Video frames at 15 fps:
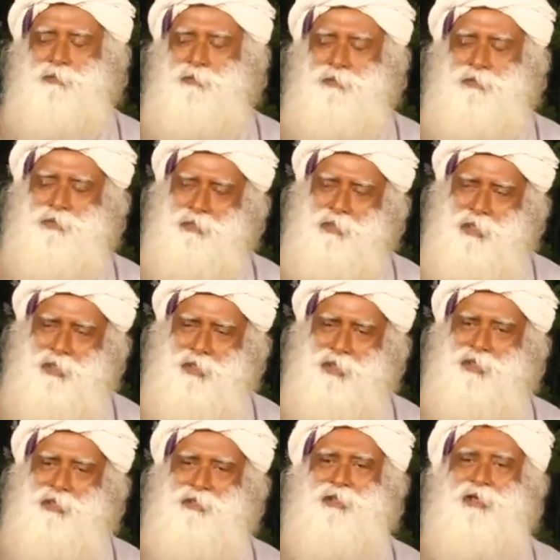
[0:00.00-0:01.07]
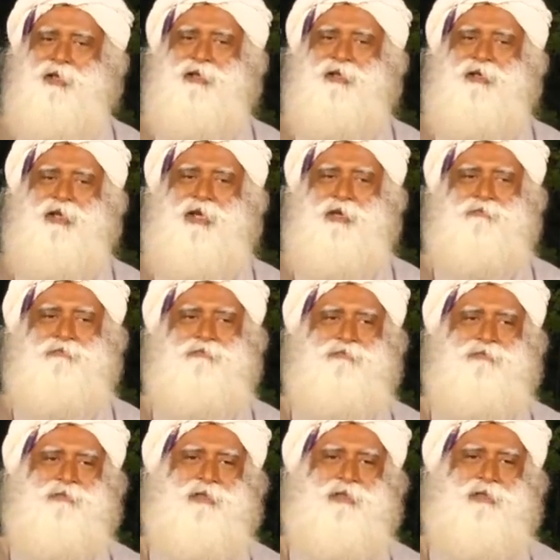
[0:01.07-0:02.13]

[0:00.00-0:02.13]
It's not like that. Life,